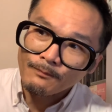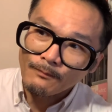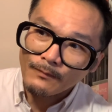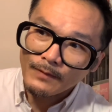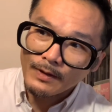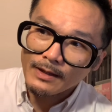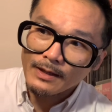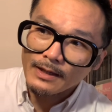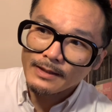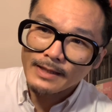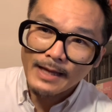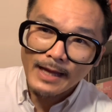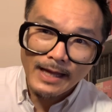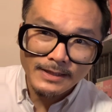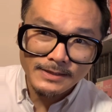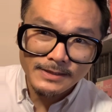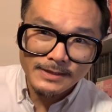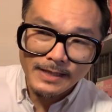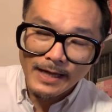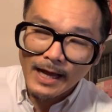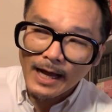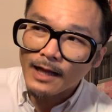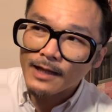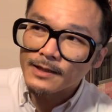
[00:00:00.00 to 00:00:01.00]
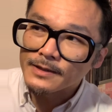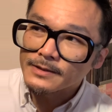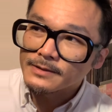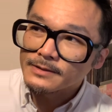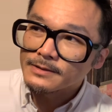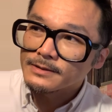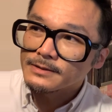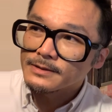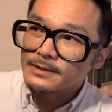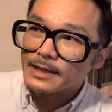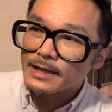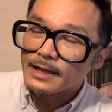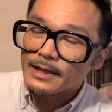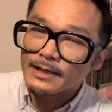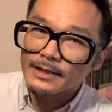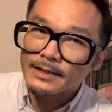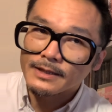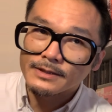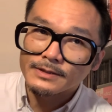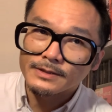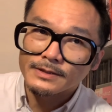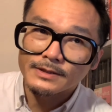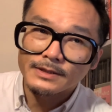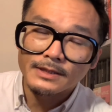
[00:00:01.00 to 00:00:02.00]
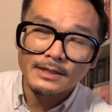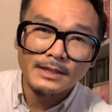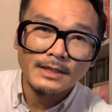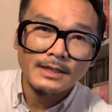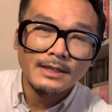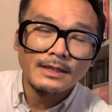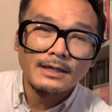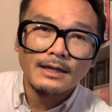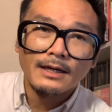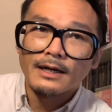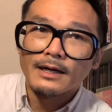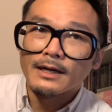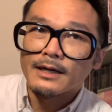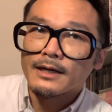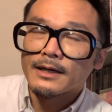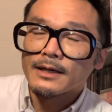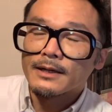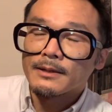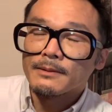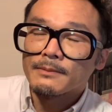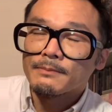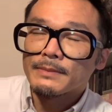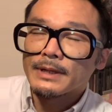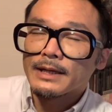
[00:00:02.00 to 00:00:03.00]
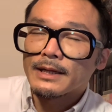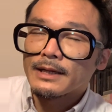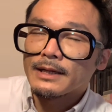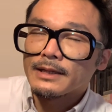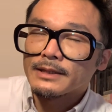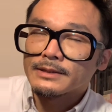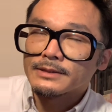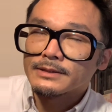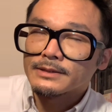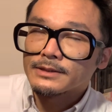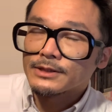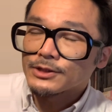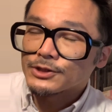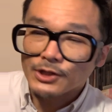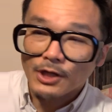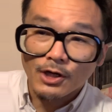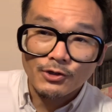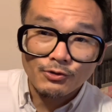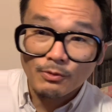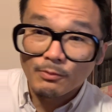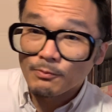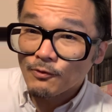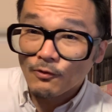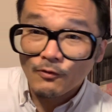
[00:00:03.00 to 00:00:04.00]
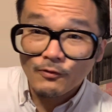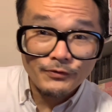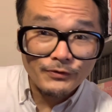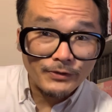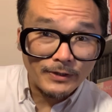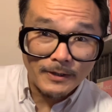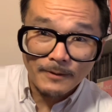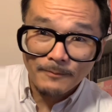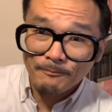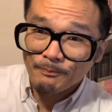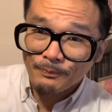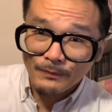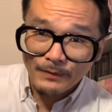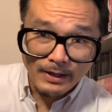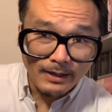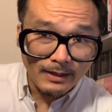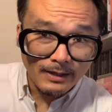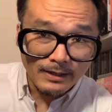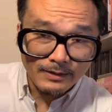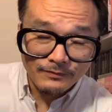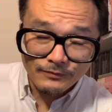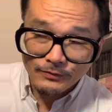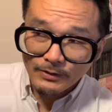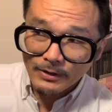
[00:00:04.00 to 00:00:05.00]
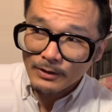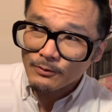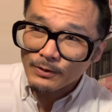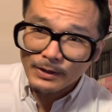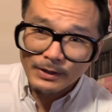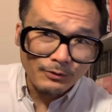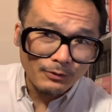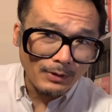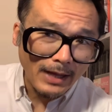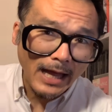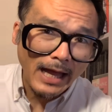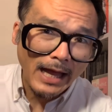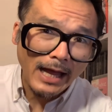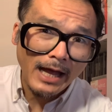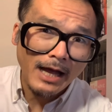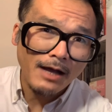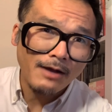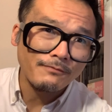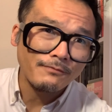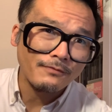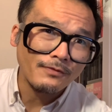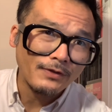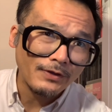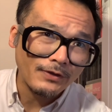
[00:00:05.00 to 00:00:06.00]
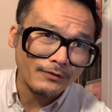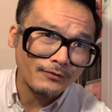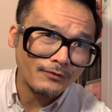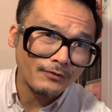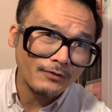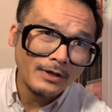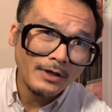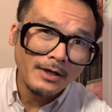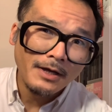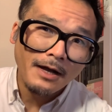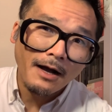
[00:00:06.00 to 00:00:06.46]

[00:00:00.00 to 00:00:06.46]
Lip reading: Nancy Allen and John Travolta and etc., and you have this